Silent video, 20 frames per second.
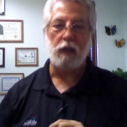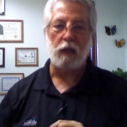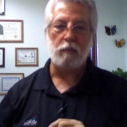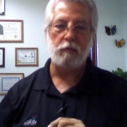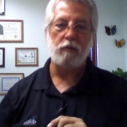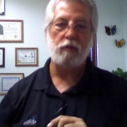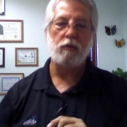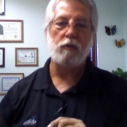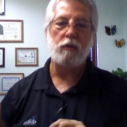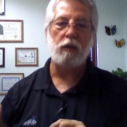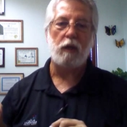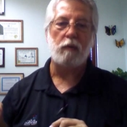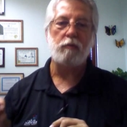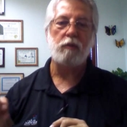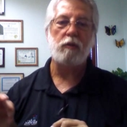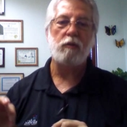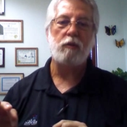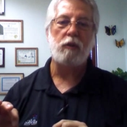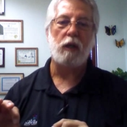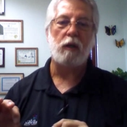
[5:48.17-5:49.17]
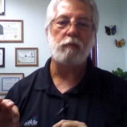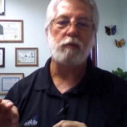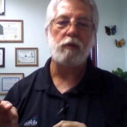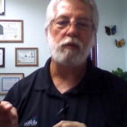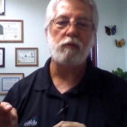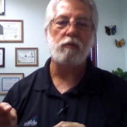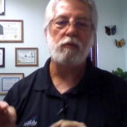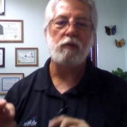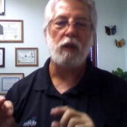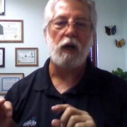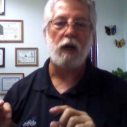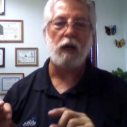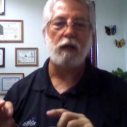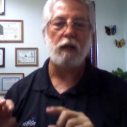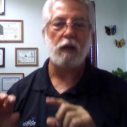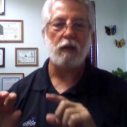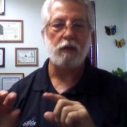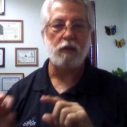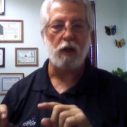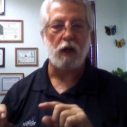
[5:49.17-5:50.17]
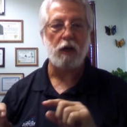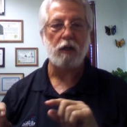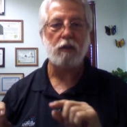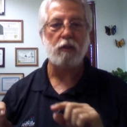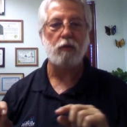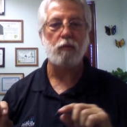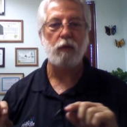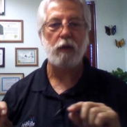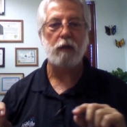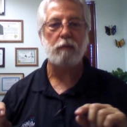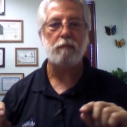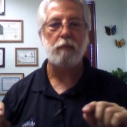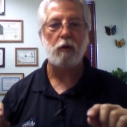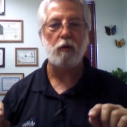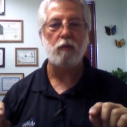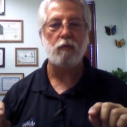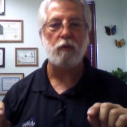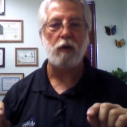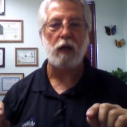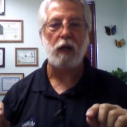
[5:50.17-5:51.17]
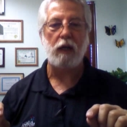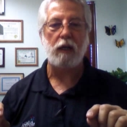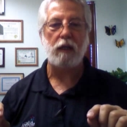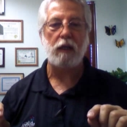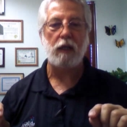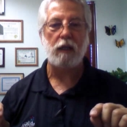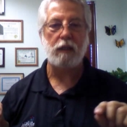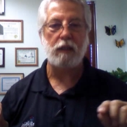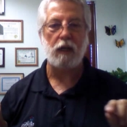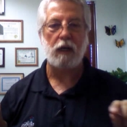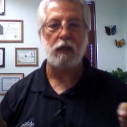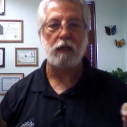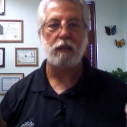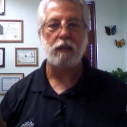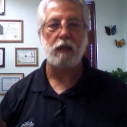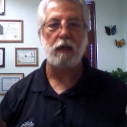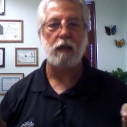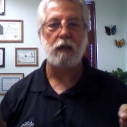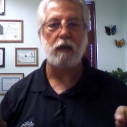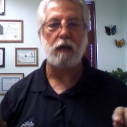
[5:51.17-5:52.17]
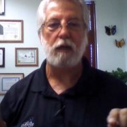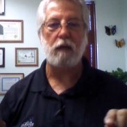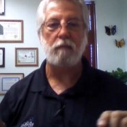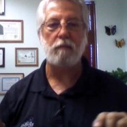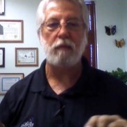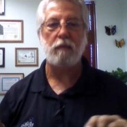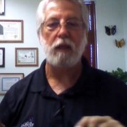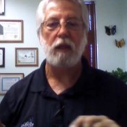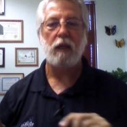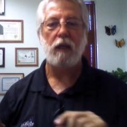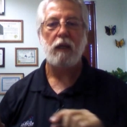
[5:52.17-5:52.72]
www.drrickboatright.com.